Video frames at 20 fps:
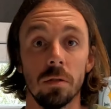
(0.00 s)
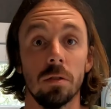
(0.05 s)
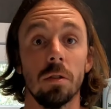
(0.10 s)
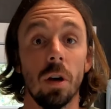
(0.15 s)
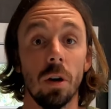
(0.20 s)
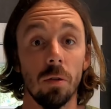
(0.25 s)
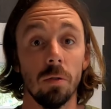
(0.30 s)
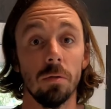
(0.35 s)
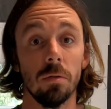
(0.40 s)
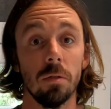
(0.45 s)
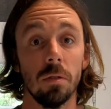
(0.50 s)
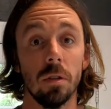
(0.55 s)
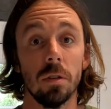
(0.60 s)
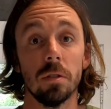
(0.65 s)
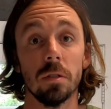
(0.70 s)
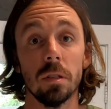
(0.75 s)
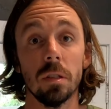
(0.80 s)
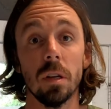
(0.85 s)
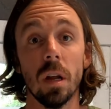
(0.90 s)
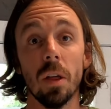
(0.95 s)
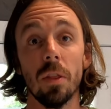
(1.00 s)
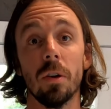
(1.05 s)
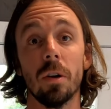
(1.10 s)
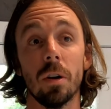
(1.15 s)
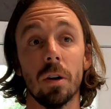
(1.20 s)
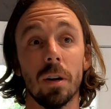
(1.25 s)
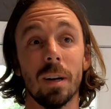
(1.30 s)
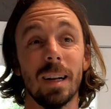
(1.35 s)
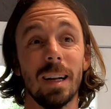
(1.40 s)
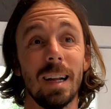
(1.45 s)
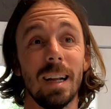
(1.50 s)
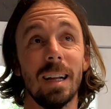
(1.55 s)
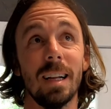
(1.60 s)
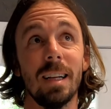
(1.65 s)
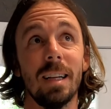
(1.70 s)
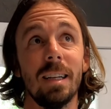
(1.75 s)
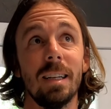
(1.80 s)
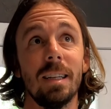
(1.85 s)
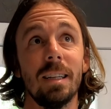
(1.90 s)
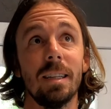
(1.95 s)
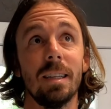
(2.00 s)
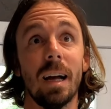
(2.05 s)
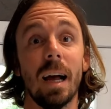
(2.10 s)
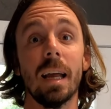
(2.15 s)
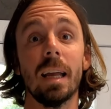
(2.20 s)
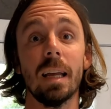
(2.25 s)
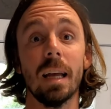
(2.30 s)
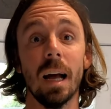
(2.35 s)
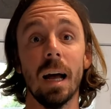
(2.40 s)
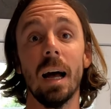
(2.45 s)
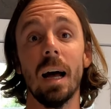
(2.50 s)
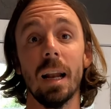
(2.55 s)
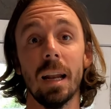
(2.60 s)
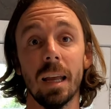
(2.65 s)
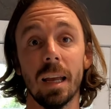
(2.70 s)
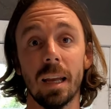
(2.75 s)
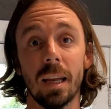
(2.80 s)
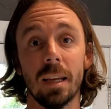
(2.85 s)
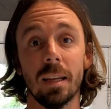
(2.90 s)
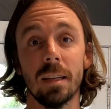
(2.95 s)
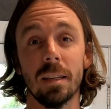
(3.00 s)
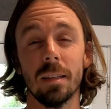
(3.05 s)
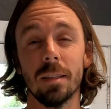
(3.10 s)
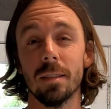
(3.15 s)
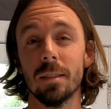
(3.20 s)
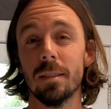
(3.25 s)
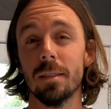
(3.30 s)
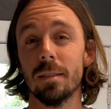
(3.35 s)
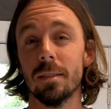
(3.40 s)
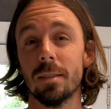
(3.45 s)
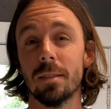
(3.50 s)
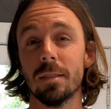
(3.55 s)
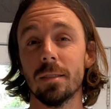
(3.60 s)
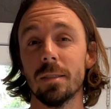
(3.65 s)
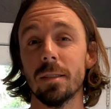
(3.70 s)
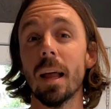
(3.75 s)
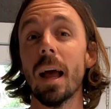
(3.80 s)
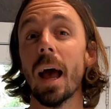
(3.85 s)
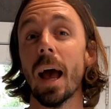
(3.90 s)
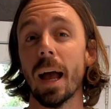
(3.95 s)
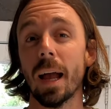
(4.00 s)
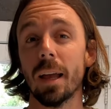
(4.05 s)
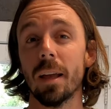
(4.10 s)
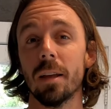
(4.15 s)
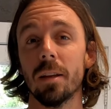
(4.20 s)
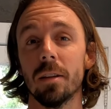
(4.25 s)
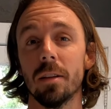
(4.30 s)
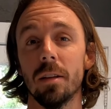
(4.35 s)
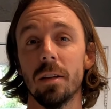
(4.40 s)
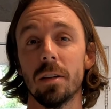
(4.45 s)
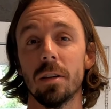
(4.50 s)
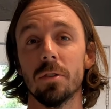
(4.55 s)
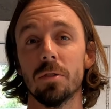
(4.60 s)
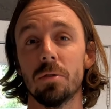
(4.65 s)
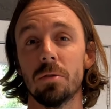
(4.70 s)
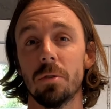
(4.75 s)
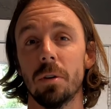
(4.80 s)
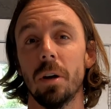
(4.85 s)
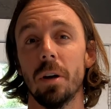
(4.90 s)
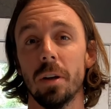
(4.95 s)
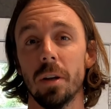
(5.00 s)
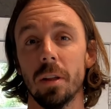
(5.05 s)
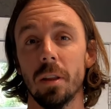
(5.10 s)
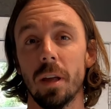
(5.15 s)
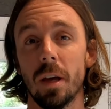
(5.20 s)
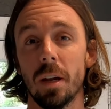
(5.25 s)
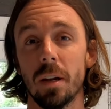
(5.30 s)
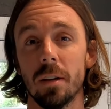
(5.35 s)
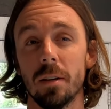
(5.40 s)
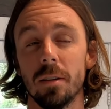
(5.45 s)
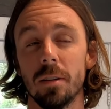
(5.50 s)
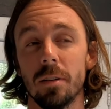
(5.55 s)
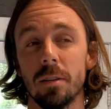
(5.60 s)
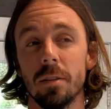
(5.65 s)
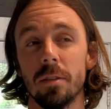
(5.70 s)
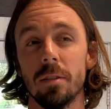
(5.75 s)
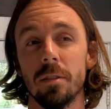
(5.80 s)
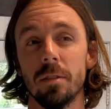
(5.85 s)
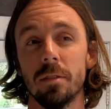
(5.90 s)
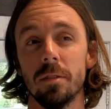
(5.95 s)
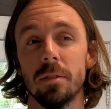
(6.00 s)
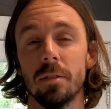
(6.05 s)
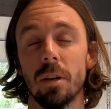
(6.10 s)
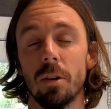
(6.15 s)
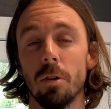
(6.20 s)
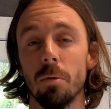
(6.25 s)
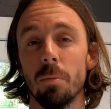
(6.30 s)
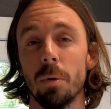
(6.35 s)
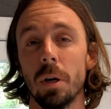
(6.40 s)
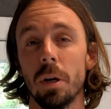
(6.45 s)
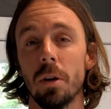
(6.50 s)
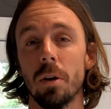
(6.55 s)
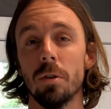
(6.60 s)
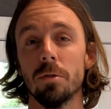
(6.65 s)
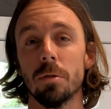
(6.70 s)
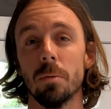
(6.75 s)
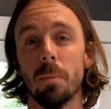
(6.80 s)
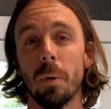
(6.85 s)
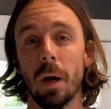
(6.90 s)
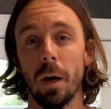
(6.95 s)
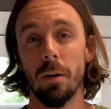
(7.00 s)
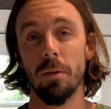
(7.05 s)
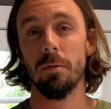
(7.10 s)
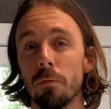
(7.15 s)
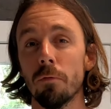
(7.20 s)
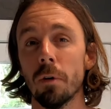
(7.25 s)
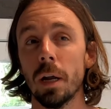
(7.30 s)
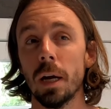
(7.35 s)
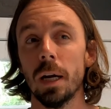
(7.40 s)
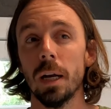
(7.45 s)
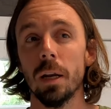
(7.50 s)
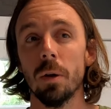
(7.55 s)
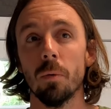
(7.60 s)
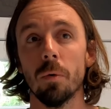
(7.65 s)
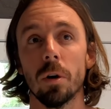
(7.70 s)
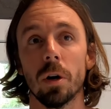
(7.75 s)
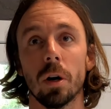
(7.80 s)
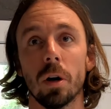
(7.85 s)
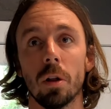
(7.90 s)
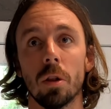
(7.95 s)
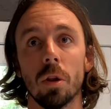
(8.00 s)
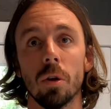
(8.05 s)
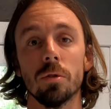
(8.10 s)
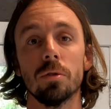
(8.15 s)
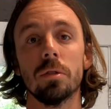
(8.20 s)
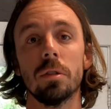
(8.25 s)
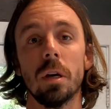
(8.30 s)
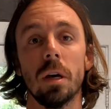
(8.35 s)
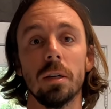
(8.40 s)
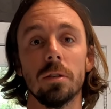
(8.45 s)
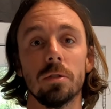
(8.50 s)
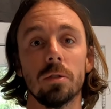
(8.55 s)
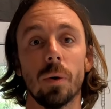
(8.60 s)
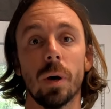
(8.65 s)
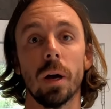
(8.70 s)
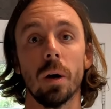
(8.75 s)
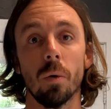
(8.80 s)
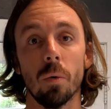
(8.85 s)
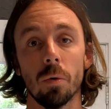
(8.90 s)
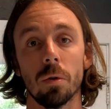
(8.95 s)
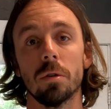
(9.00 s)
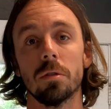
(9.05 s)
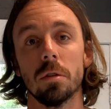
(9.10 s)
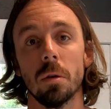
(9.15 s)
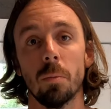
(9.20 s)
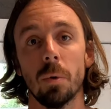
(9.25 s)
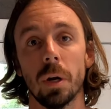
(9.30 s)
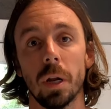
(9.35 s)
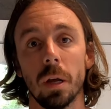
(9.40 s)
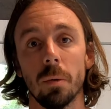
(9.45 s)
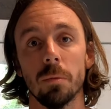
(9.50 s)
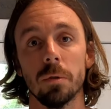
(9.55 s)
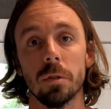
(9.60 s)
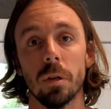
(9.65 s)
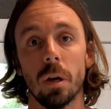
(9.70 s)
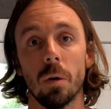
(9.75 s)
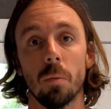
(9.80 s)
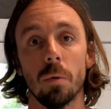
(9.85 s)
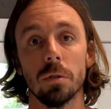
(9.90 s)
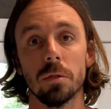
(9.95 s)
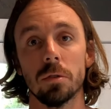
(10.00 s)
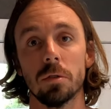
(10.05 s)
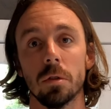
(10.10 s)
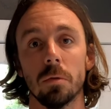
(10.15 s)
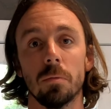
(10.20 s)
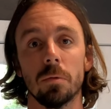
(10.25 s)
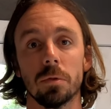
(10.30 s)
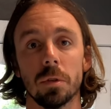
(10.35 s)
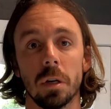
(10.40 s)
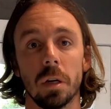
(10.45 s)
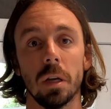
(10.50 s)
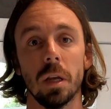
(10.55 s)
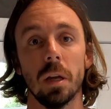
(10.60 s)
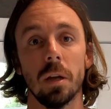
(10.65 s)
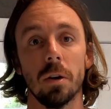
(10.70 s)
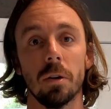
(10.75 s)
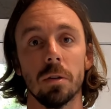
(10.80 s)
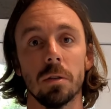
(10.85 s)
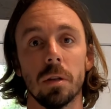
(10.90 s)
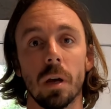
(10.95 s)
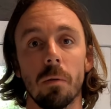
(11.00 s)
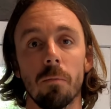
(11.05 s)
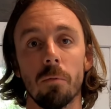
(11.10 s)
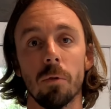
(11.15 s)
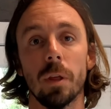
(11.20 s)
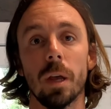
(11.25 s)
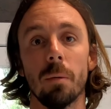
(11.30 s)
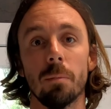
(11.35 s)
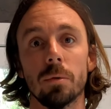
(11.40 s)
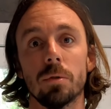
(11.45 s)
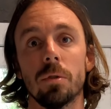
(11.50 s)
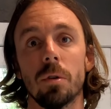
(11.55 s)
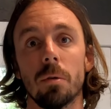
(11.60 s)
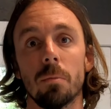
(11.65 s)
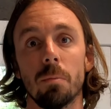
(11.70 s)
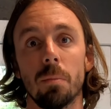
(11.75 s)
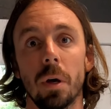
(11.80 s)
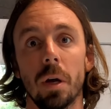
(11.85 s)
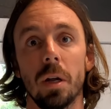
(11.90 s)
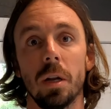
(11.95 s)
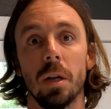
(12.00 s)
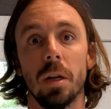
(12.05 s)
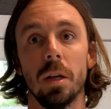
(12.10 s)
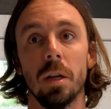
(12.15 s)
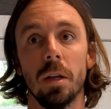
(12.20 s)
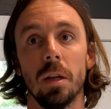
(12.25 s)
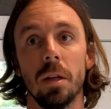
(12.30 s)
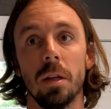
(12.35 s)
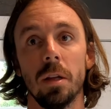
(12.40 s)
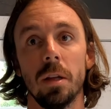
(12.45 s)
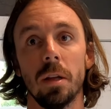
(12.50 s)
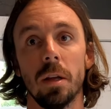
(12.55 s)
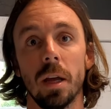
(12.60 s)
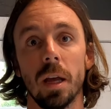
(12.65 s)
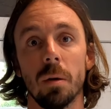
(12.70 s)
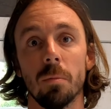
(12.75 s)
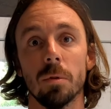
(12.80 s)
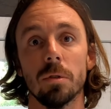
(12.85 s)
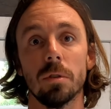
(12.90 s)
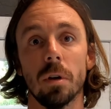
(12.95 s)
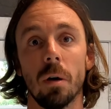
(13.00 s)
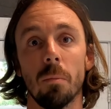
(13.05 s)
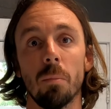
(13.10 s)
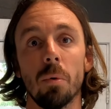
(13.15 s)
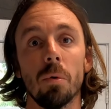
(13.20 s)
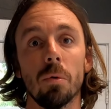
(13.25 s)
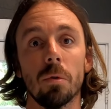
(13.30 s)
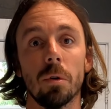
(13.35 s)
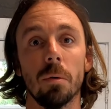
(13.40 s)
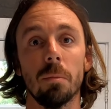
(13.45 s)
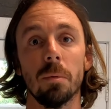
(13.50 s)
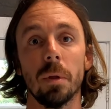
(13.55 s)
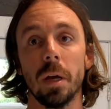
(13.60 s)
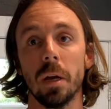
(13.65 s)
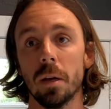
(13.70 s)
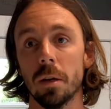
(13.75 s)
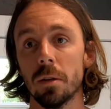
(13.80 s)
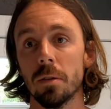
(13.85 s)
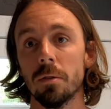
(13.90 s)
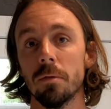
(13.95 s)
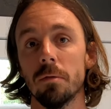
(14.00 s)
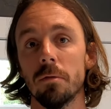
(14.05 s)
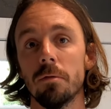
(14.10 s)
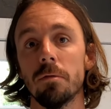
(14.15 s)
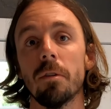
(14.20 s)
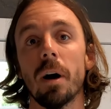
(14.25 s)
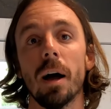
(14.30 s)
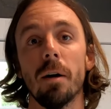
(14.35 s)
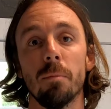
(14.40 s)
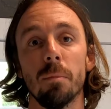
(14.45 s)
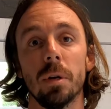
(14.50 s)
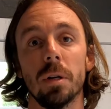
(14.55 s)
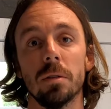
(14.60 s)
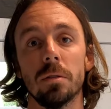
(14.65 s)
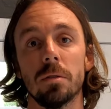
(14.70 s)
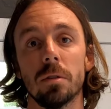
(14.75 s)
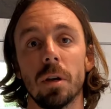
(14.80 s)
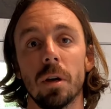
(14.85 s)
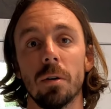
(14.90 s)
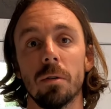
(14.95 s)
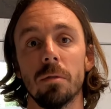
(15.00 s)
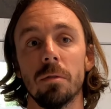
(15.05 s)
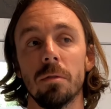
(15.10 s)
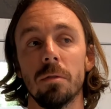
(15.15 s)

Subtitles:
So, there's another iconic snack in Australia that everybody knows about. I couldn't find it anywhere close to us, so I ordered some on Amazon. Wasn't sure if it was gonna get here in time for the episode, but Amazon pulled up like 5 minutes ago.